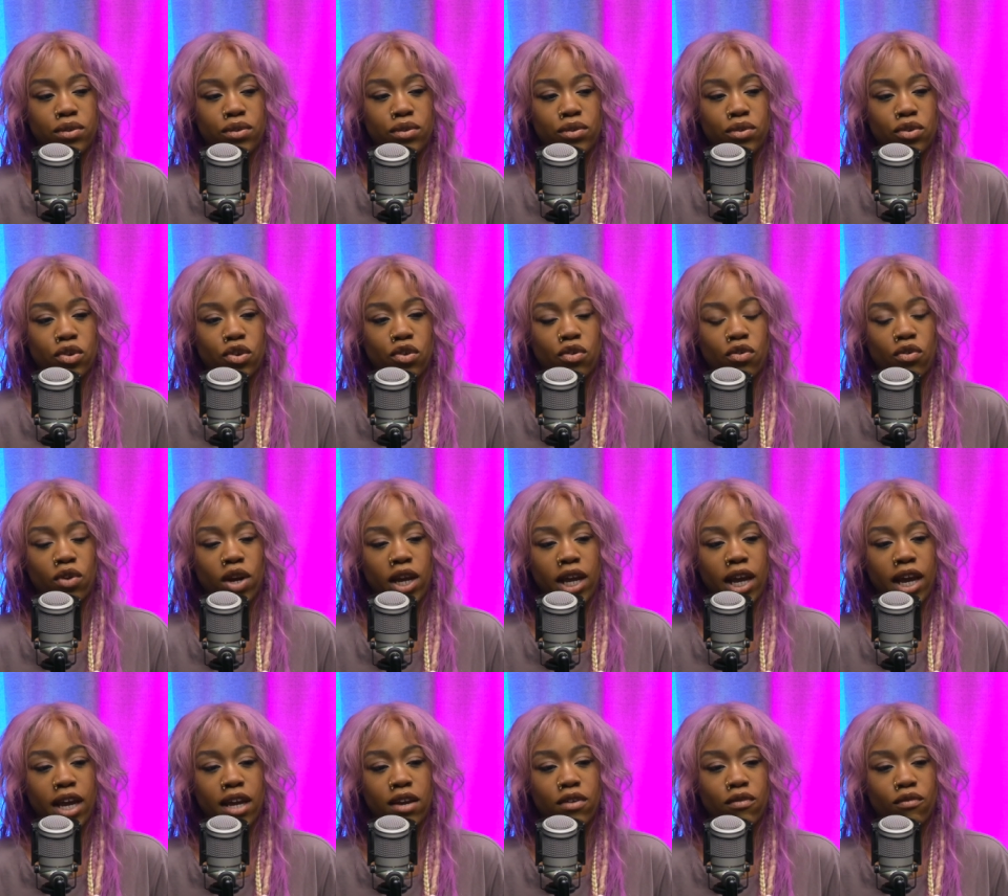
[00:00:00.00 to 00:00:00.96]

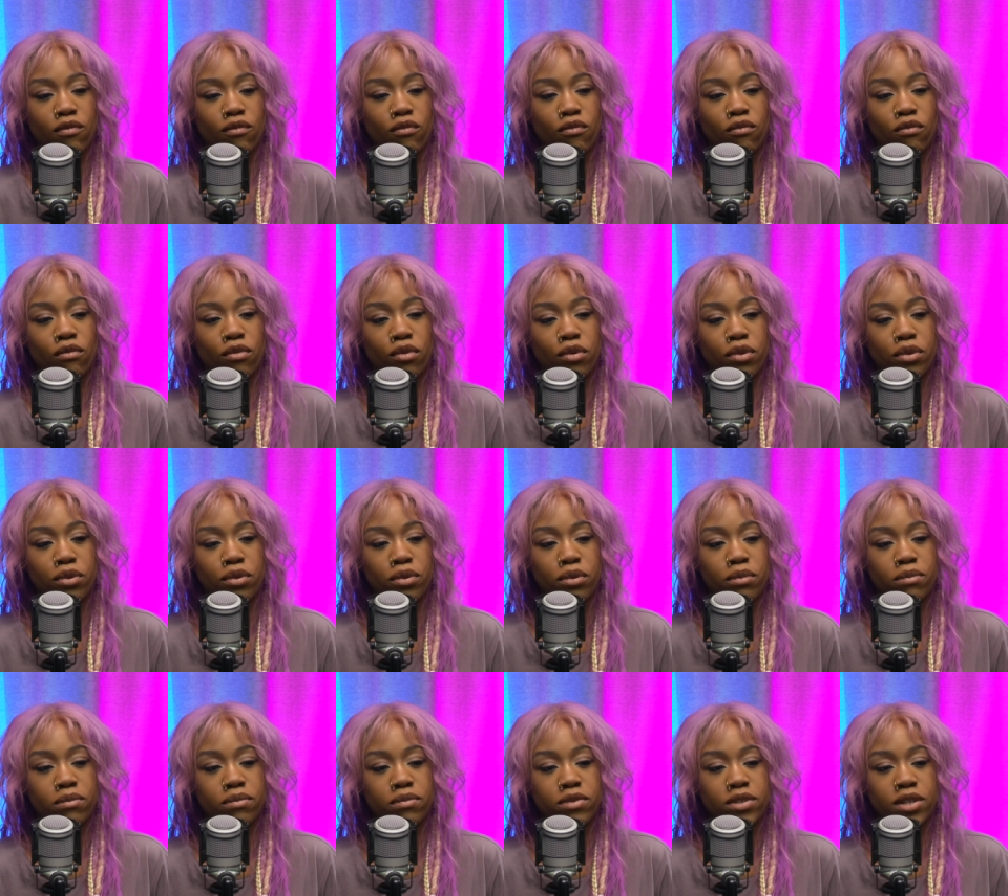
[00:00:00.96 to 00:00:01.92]
create
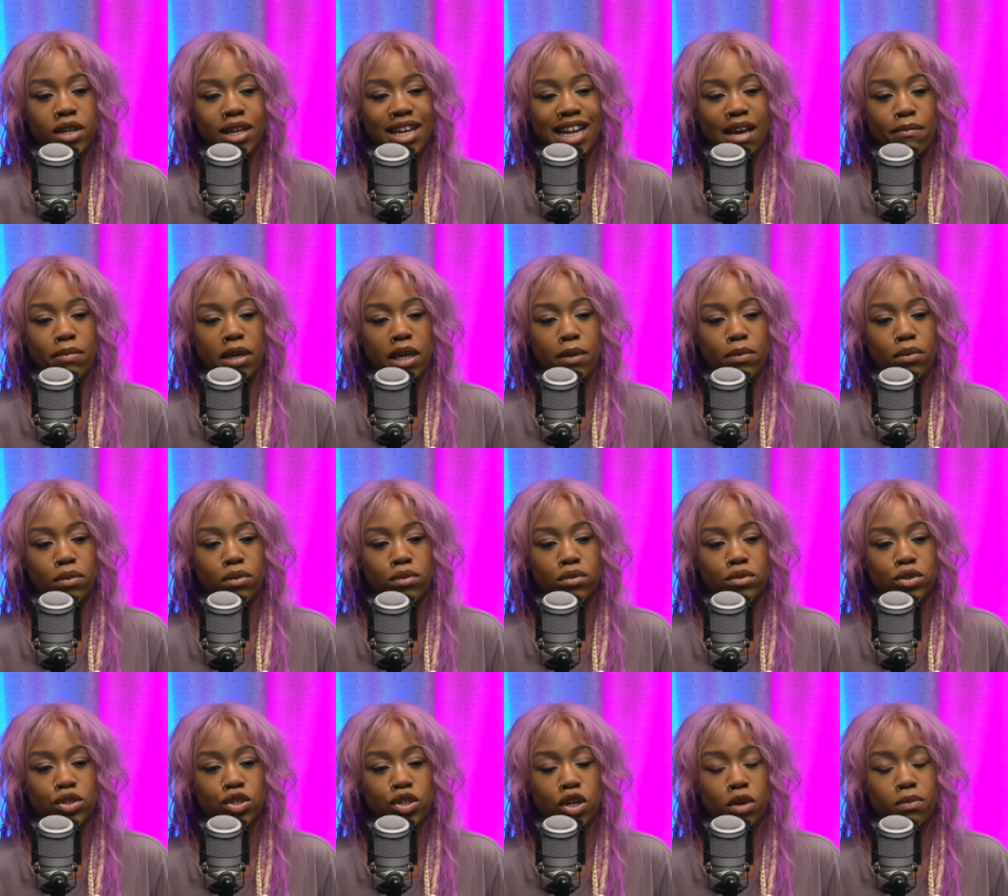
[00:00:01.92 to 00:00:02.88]
room to let people
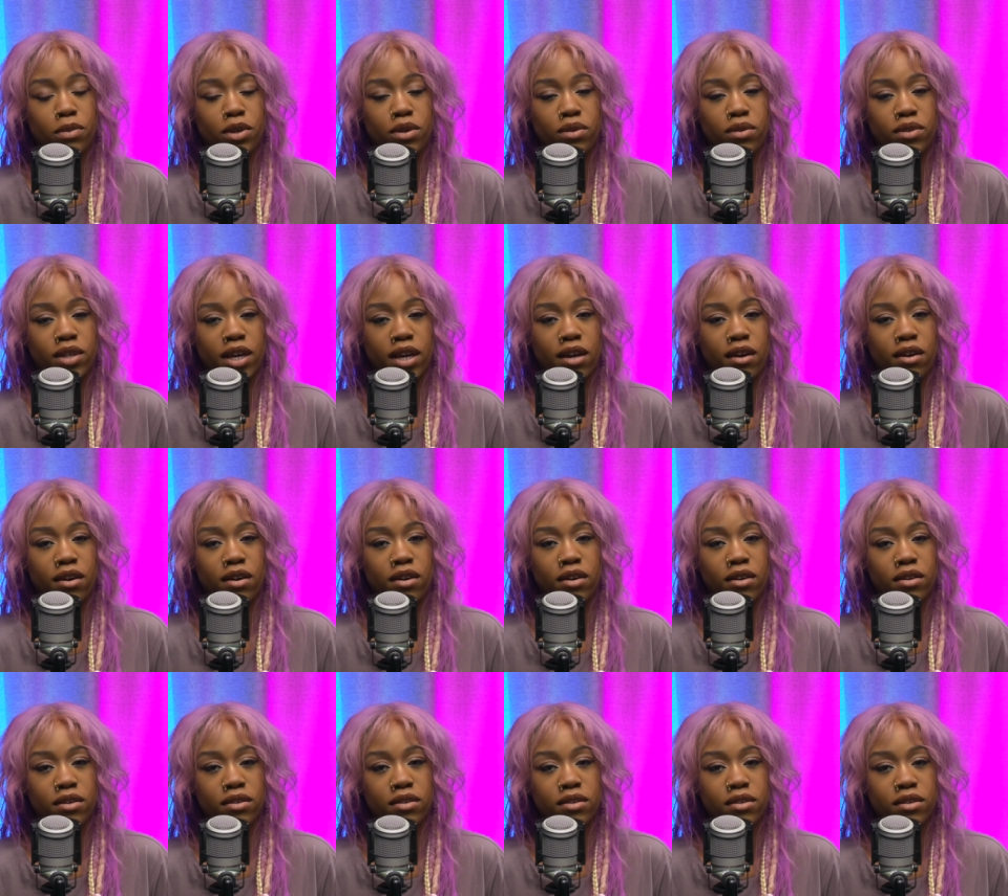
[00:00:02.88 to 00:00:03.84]
show me who they are,